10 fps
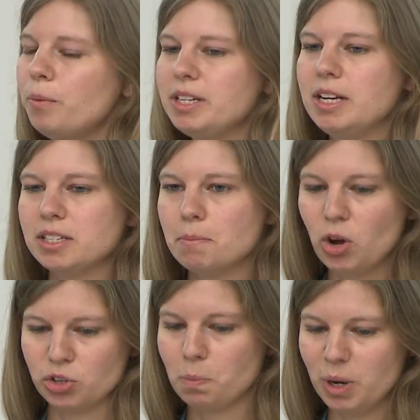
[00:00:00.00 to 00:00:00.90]
which is a
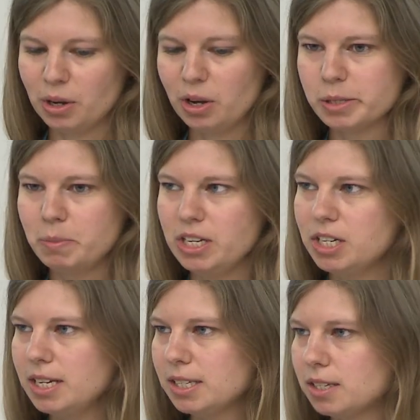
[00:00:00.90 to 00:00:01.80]
model monocot
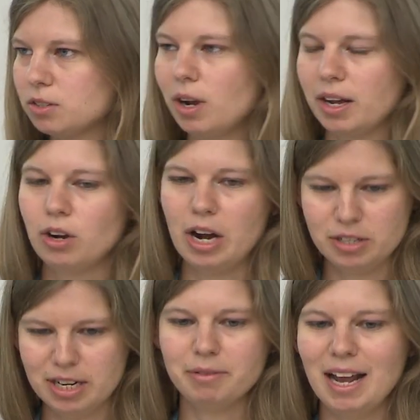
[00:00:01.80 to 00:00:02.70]
species, quite
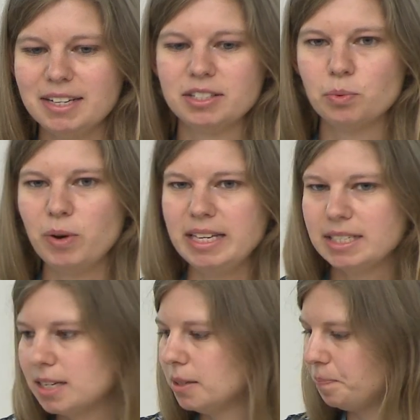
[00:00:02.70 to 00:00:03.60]
closely related to
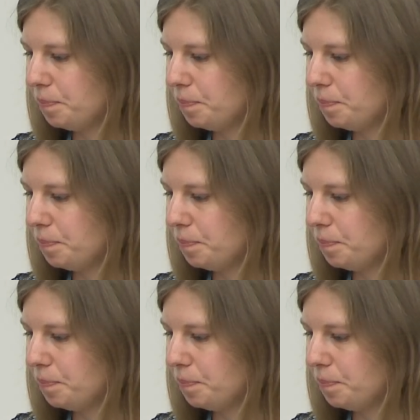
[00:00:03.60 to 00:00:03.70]
wheat.